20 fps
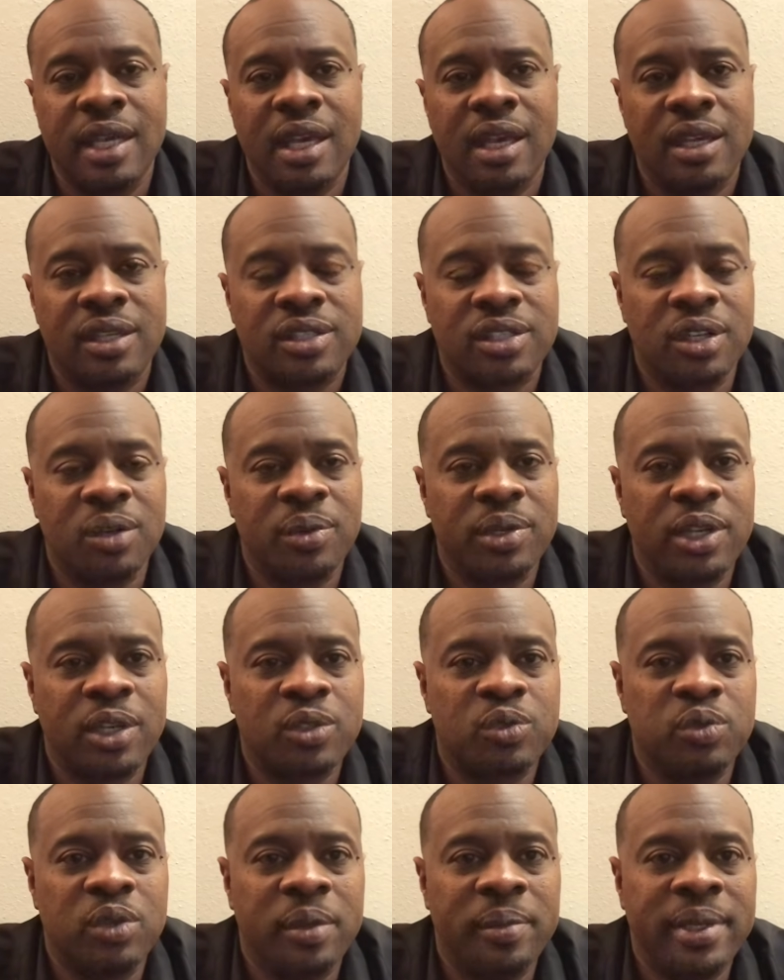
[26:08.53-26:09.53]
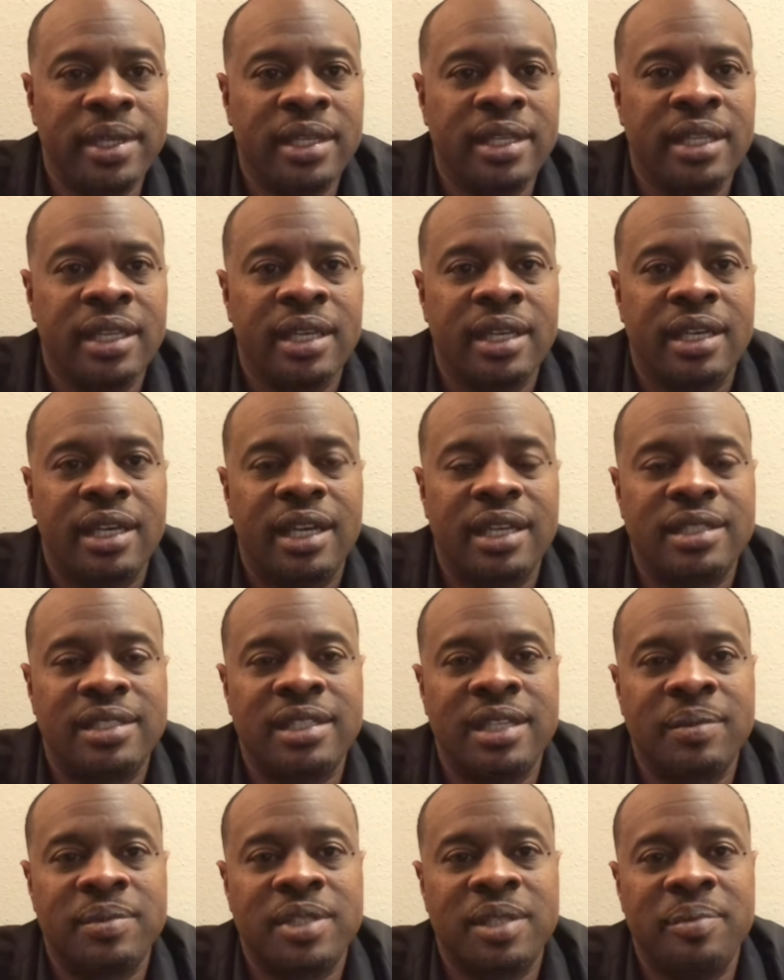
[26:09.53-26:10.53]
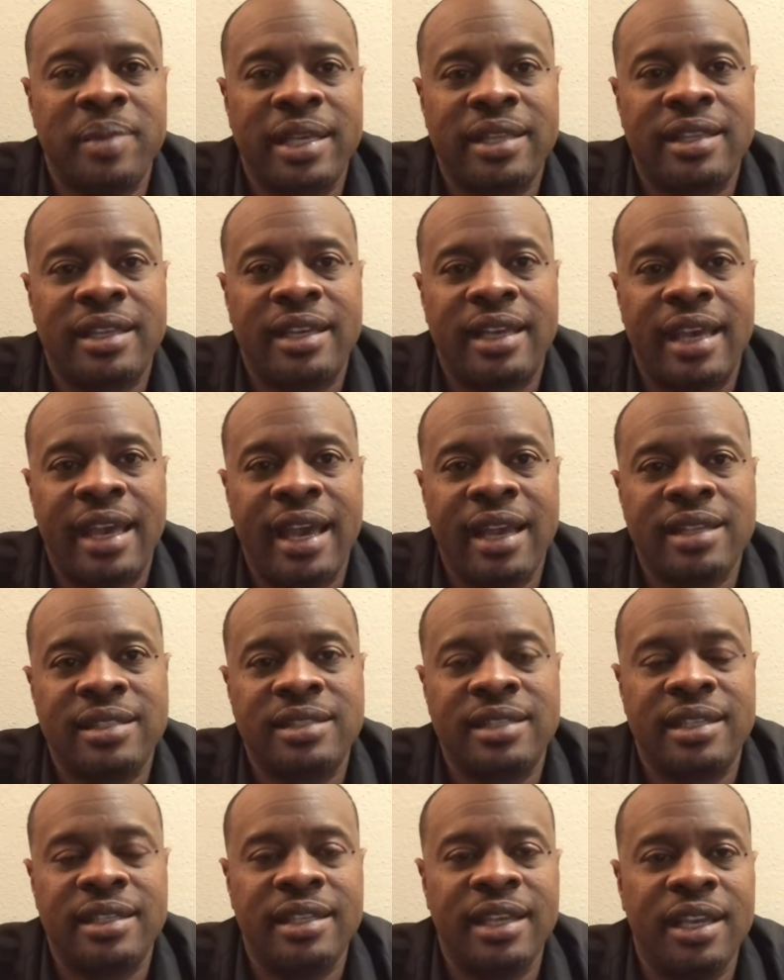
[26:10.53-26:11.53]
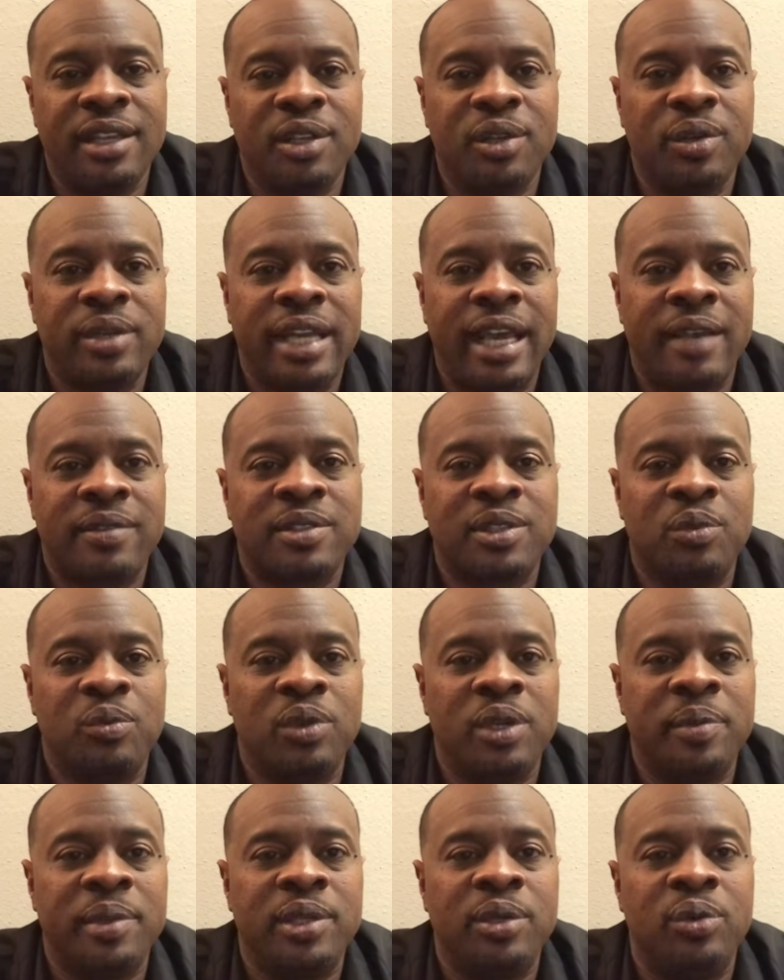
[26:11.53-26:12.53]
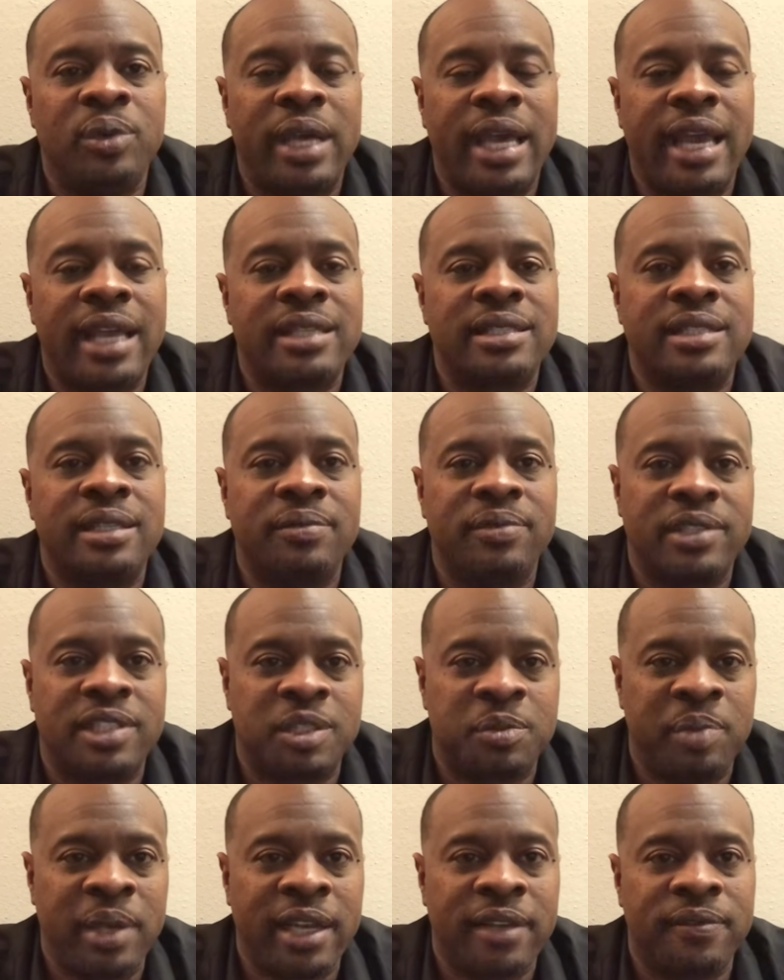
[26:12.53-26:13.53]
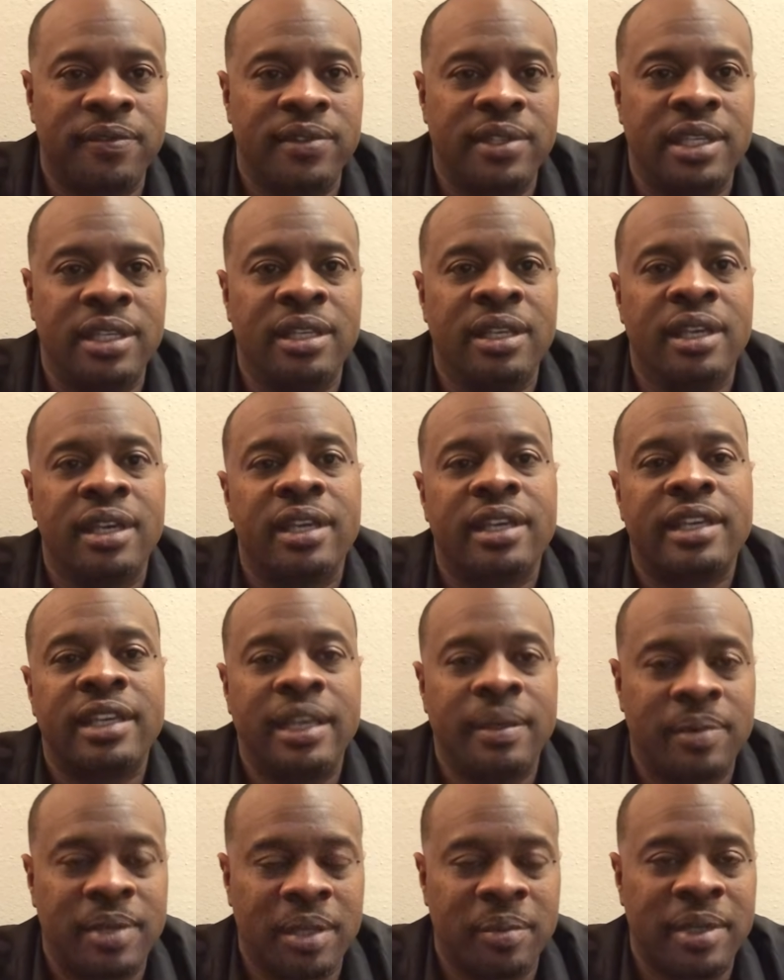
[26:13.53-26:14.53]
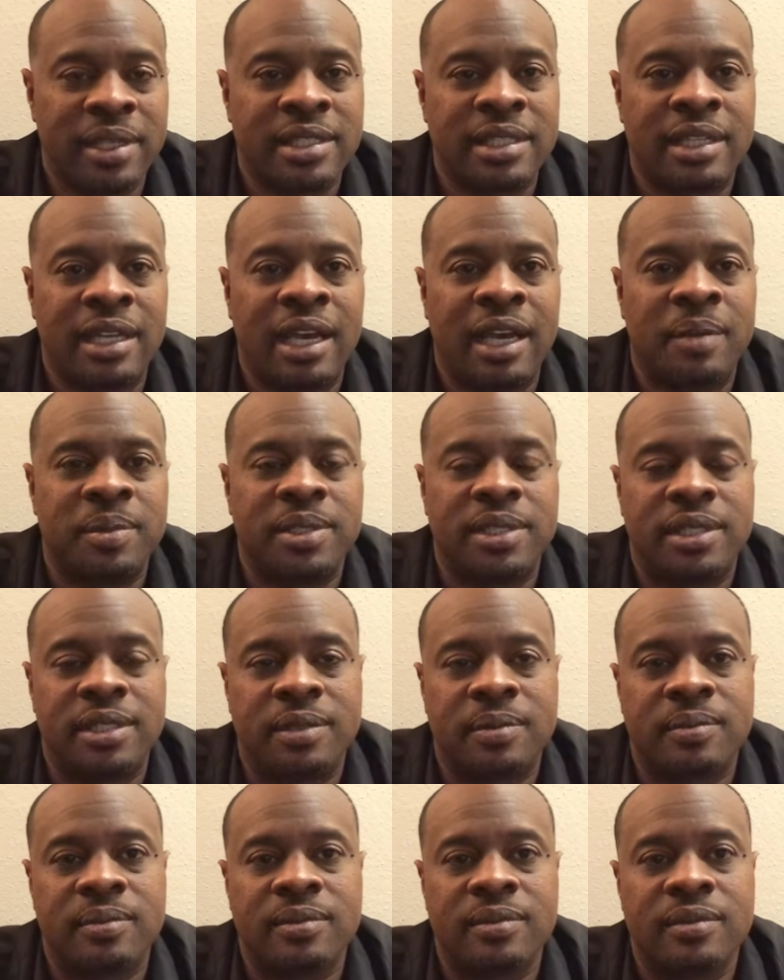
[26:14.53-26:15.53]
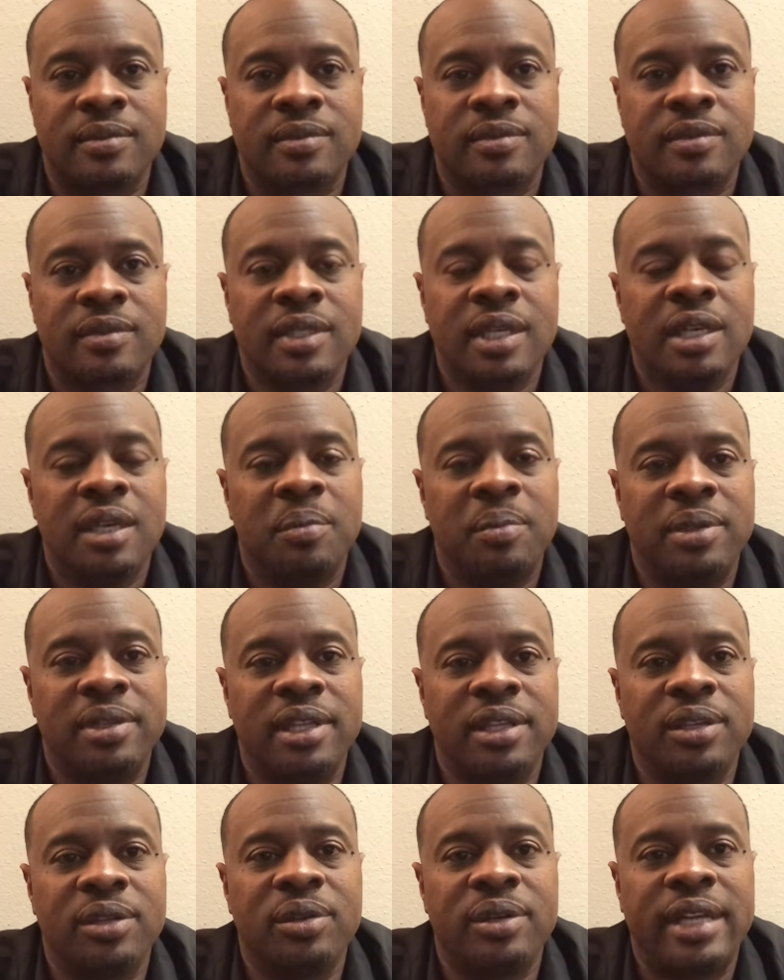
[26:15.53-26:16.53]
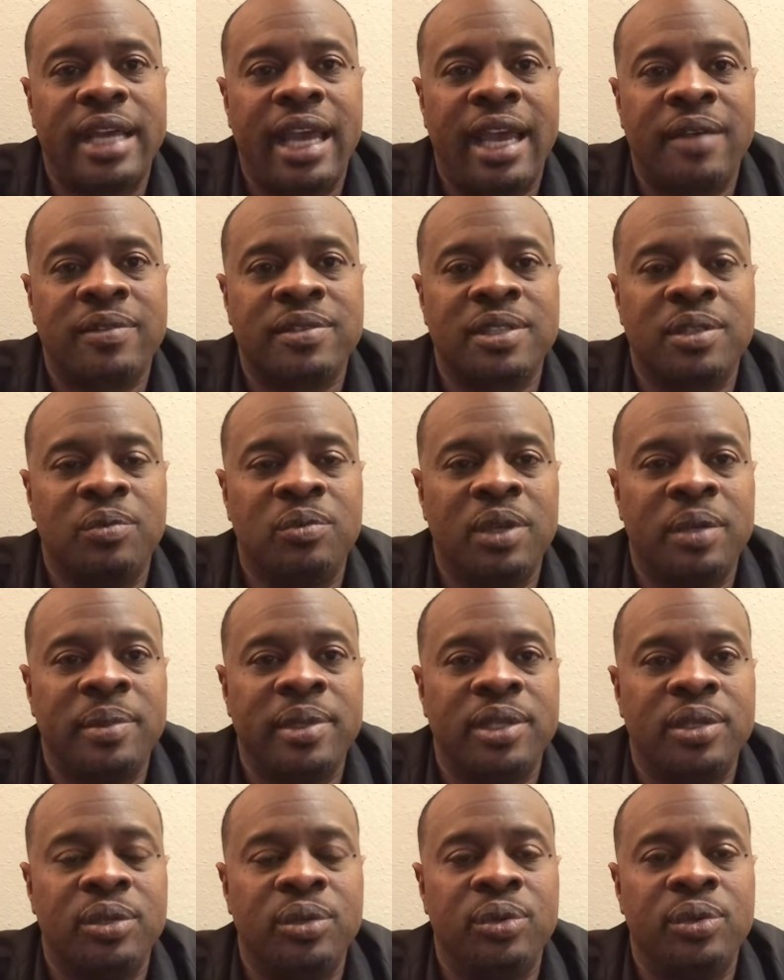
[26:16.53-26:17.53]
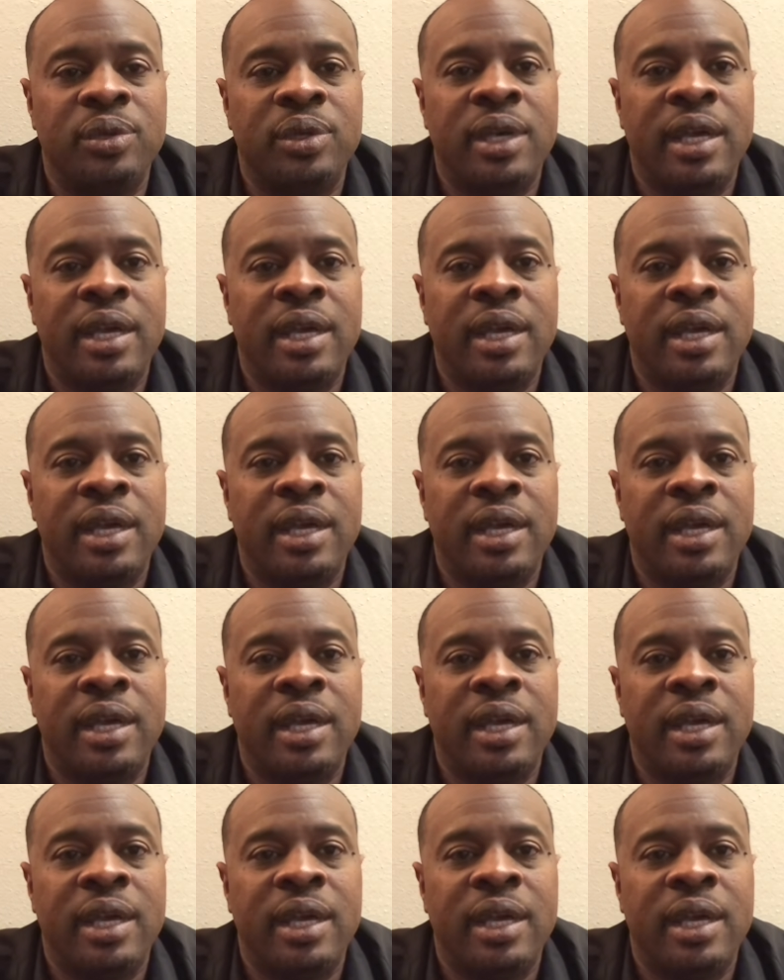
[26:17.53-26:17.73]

So when those women attempt to make their exit, yeah, you're going to have some women who exit respectfully, keep them as an option. But then you're going to have some women who